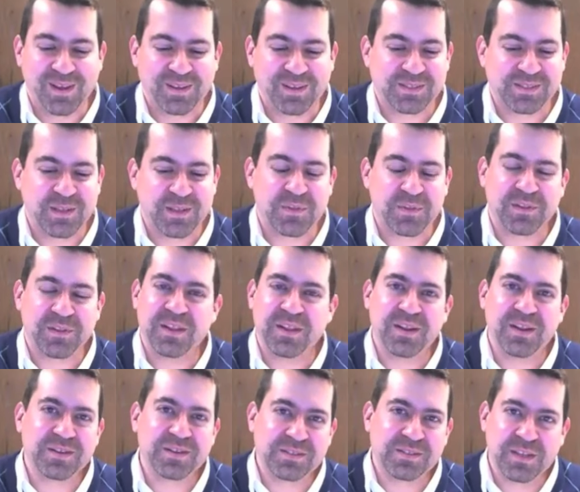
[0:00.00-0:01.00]
Some of the
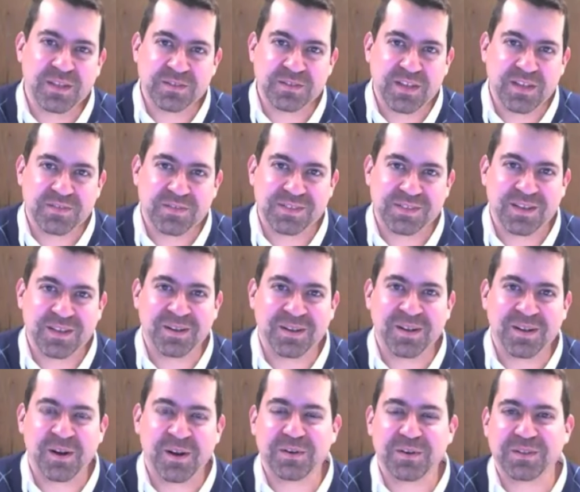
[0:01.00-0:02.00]
neatest things I've seen
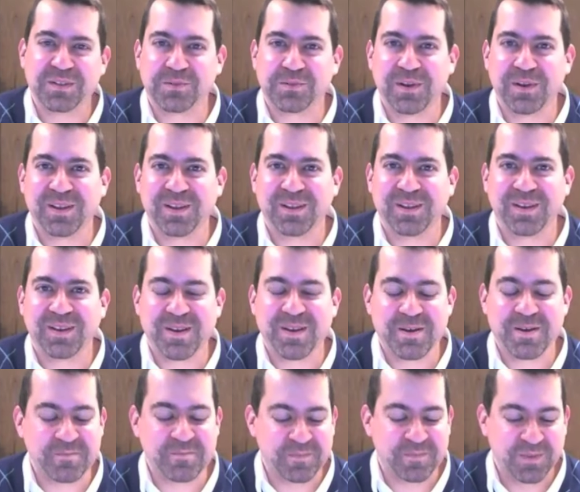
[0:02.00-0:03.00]
in our district,
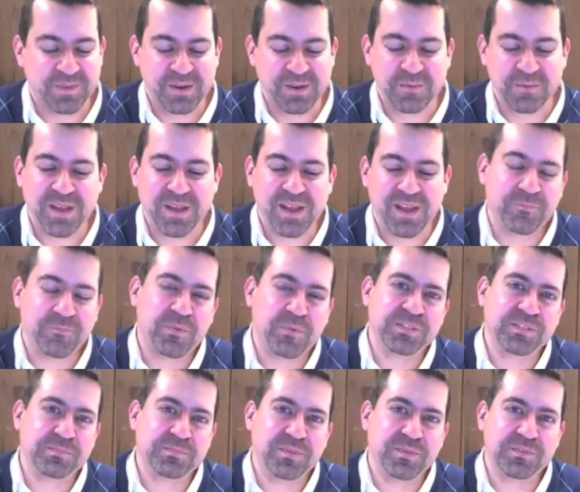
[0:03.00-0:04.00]
you know, we have
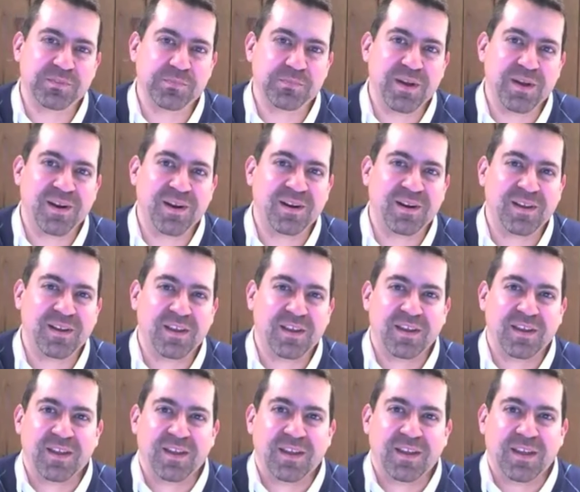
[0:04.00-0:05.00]
principals where
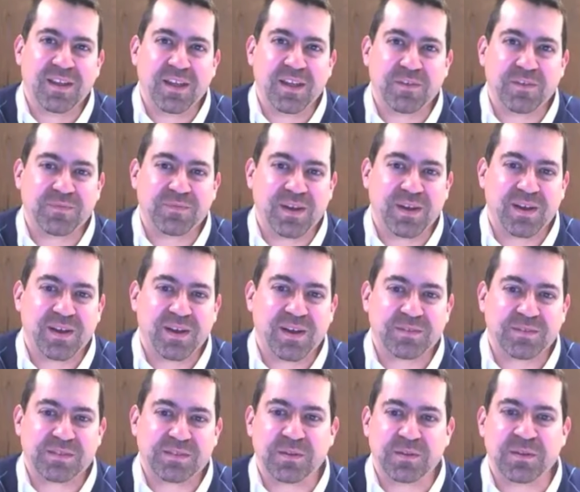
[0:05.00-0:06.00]
if
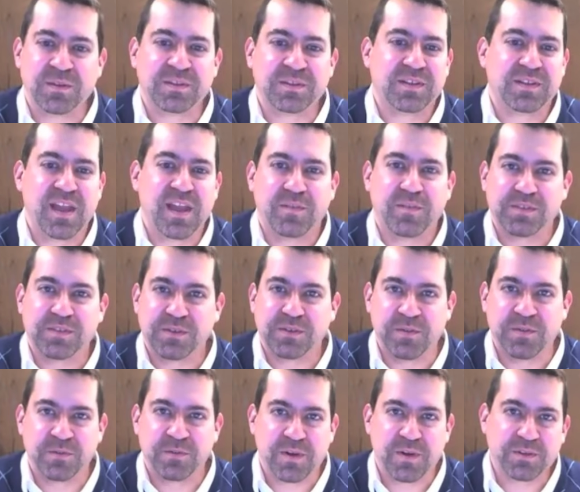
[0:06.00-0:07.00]
students have a
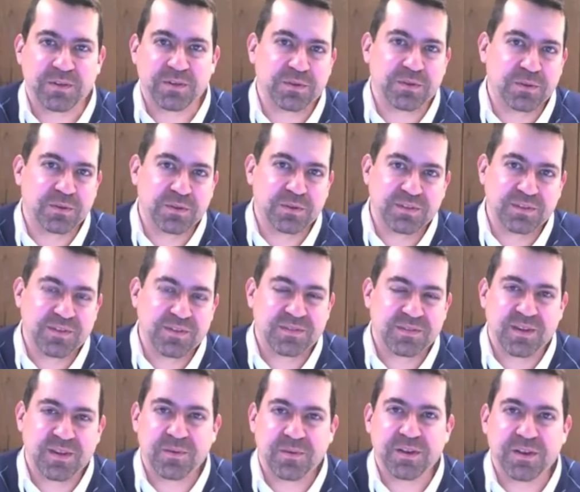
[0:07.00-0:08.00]
certain threshold
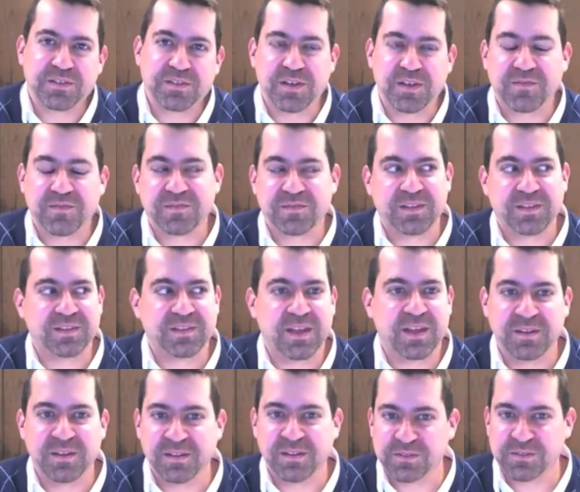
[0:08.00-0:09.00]
that they reach of
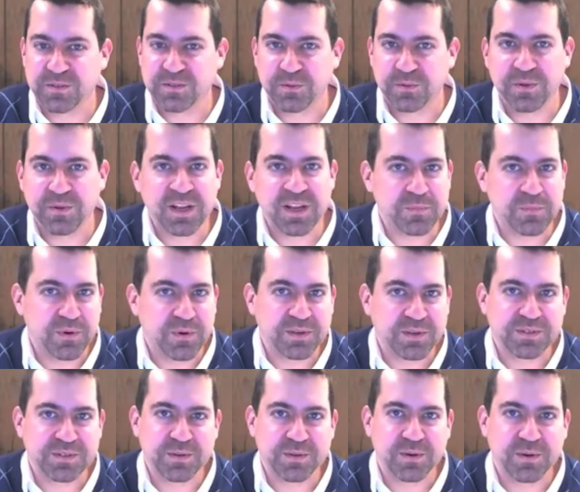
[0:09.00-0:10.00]
attendance or reading
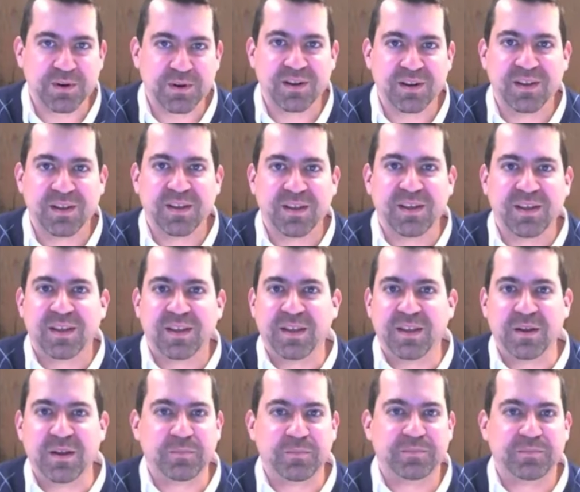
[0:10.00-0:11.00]
books or,
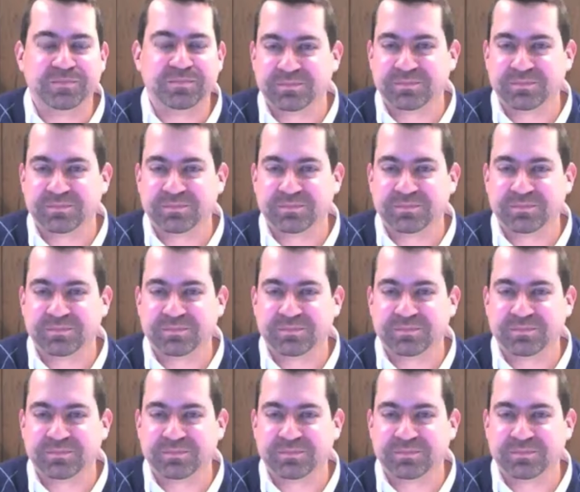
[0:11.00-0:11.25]
you know,